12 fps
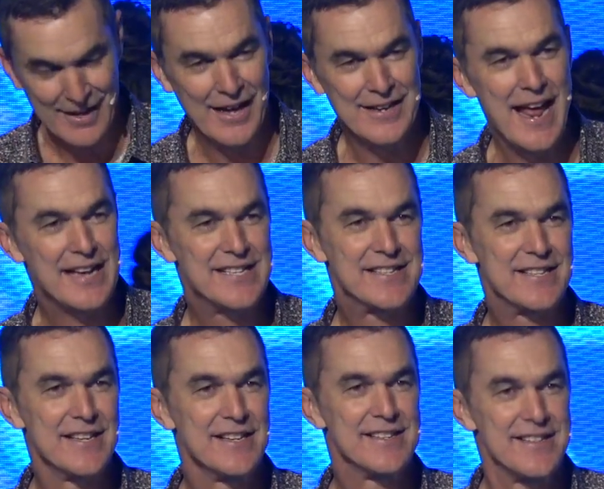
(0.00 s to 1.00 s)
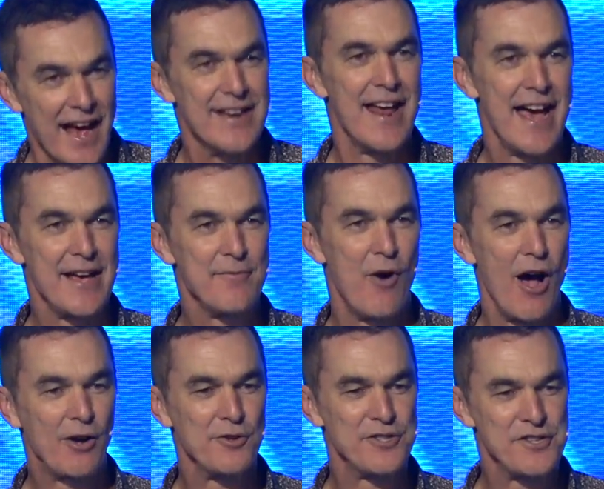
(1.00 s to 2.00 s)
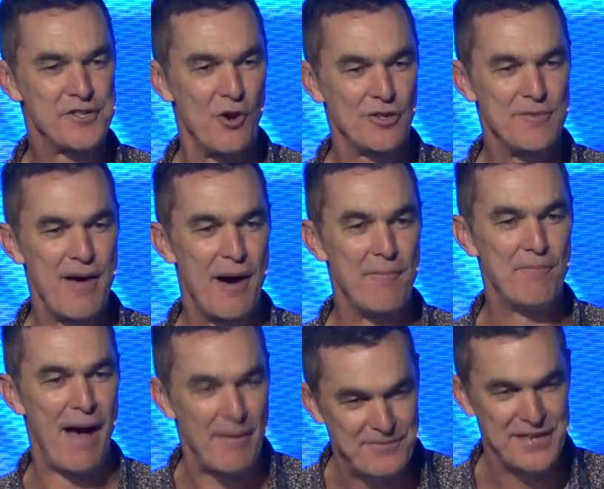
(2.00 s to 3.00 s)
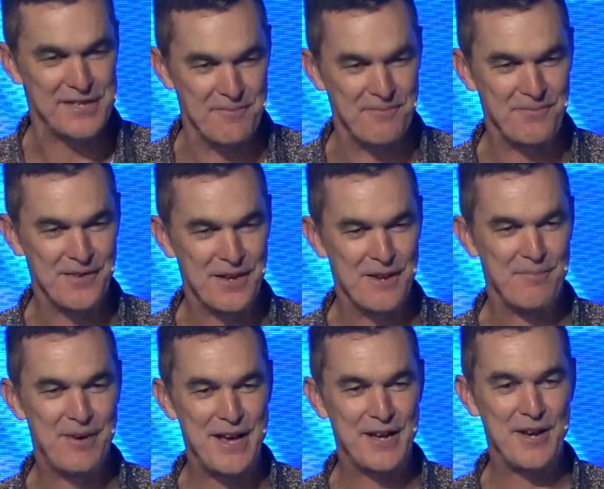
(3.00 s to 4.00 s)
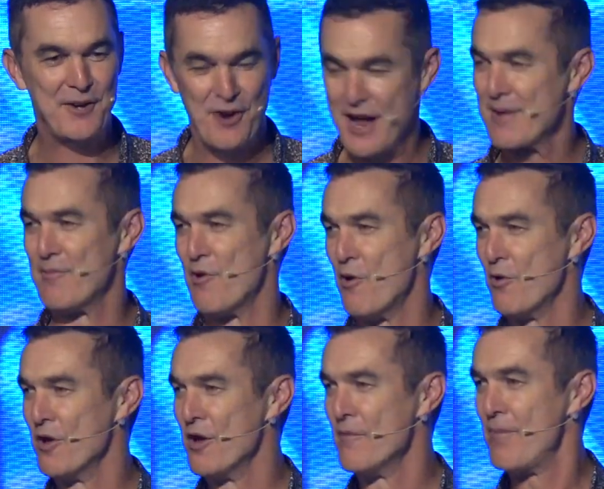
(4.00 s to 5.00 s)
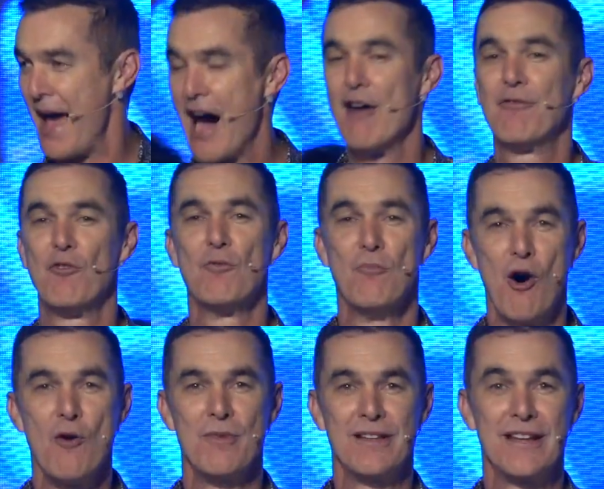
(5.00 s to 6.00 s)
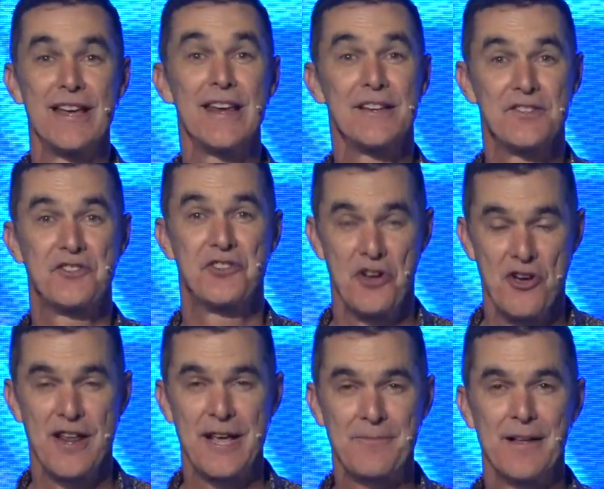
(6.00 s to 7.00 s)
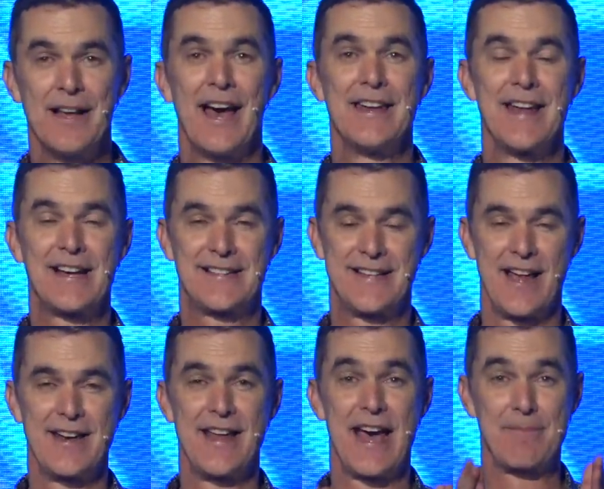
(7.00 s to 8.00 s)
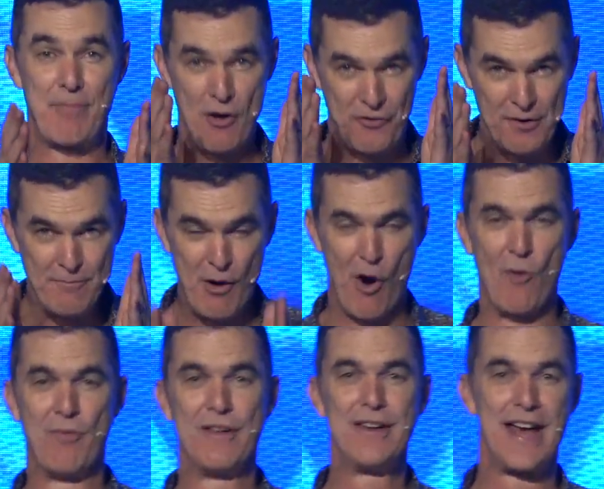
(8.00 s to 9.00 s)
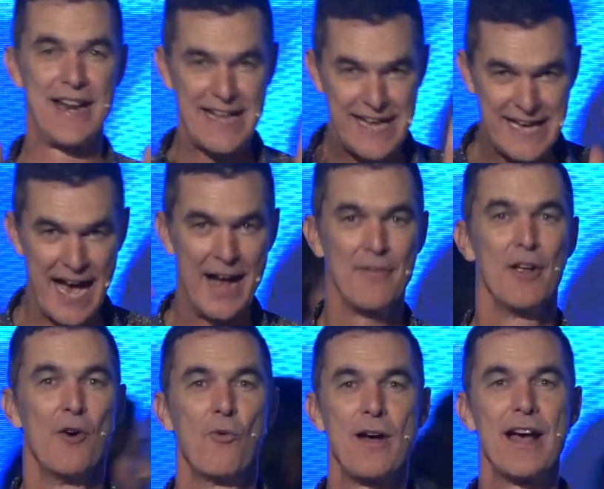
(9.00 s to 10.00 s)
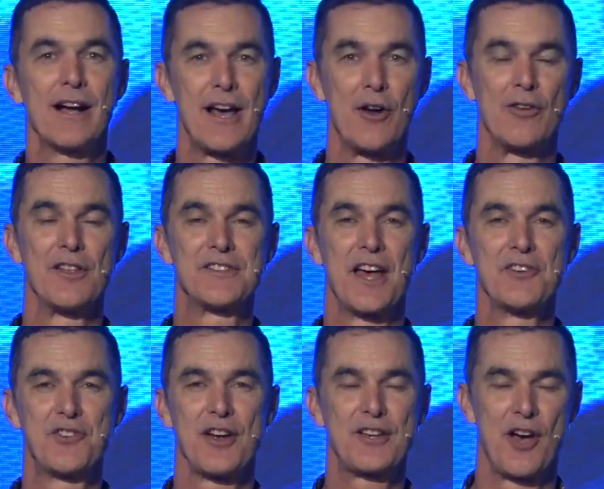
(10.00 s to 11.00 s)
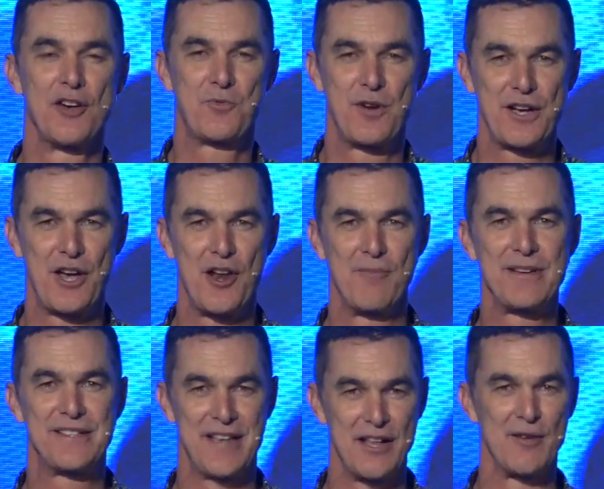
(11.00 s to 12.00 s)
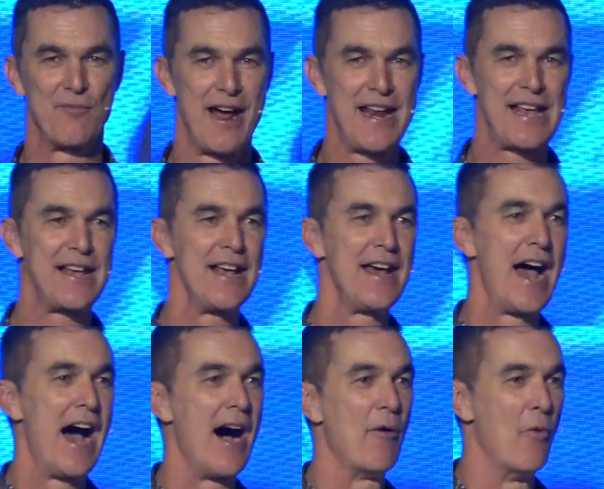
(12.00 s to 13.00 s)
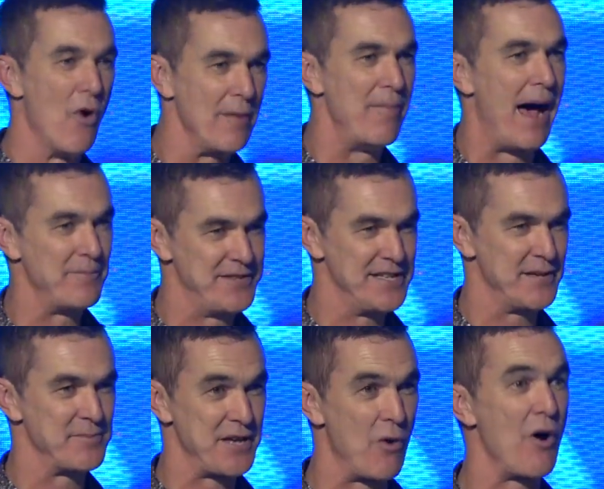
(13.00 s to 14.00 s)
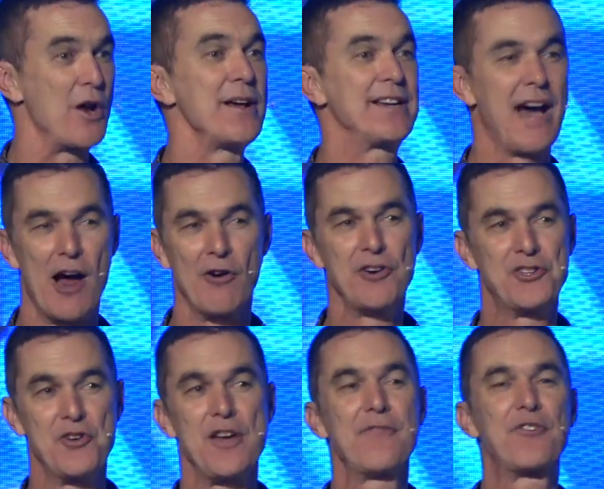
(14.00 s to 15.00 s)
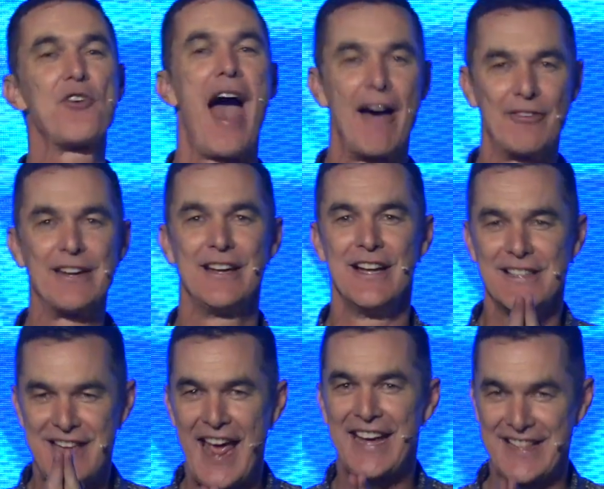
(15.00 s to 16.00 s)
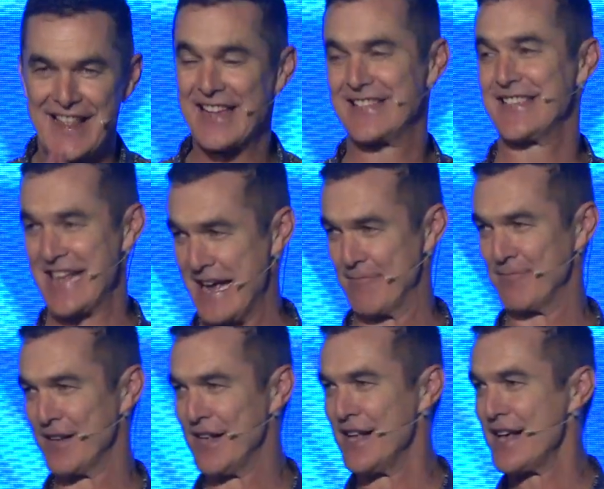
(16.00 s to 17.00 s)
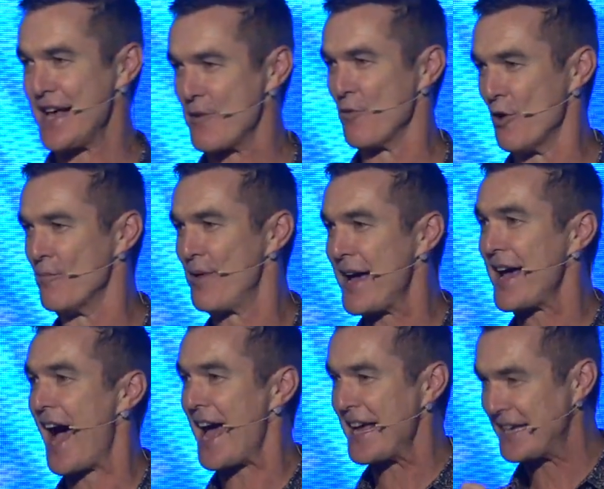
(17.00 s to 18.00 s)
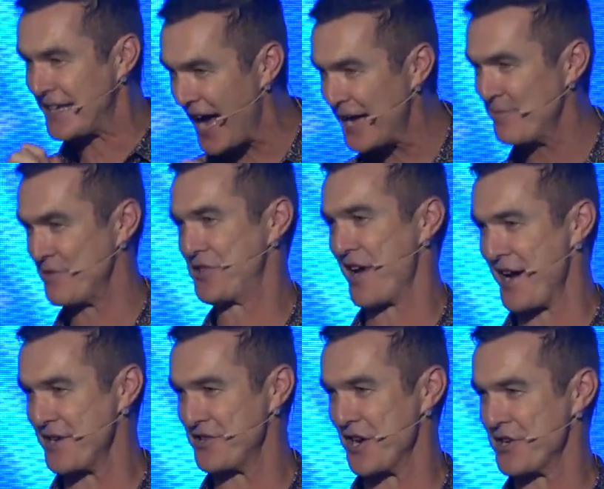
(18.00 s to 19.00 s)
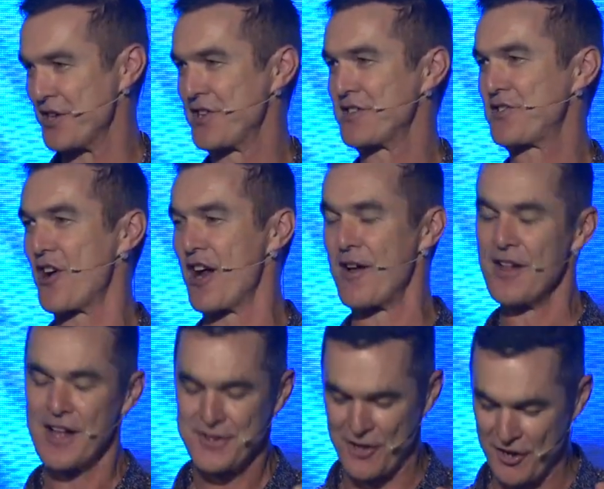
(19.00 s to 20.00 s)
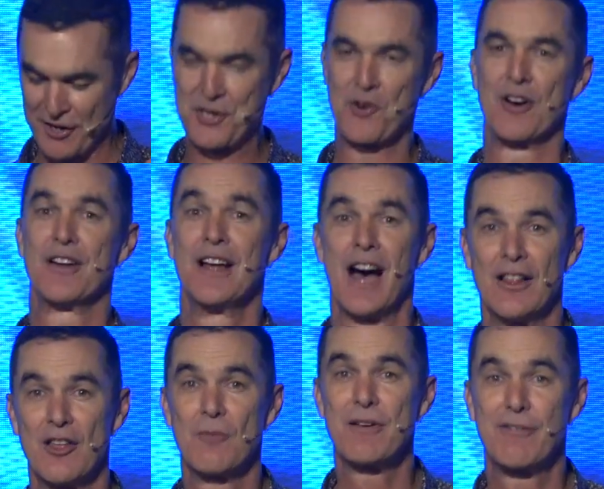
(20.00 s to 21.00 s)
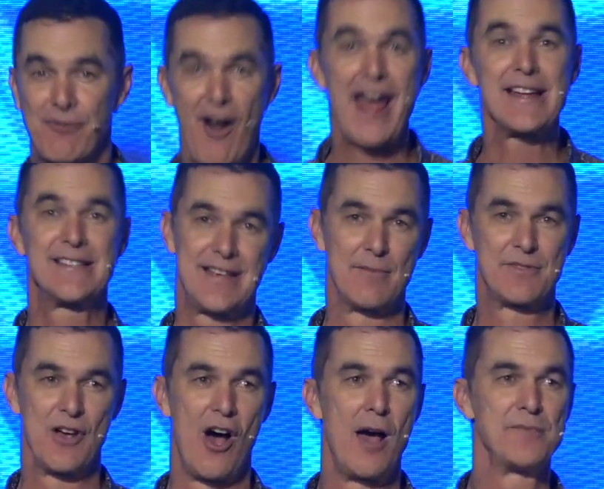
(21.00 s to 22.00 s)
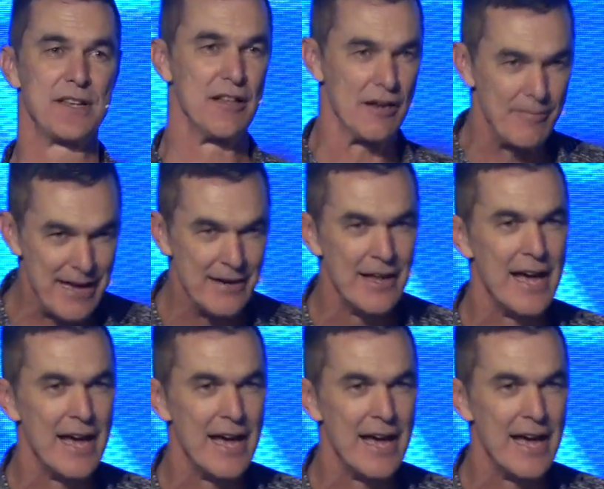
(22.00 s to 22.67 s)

Next Sunday, Michael just talked about baptism being an incredible powerful moment in his journey. And next Sunday, both in Melbourne and here, we are going to, on the Sunshine Coast, we're going to be celebrating uh, water baptism. So I want to encourage you, if you haven't taken that step, it will be a game changer. You just gotta gotta do it a little bit afraid sometimes, a little bit.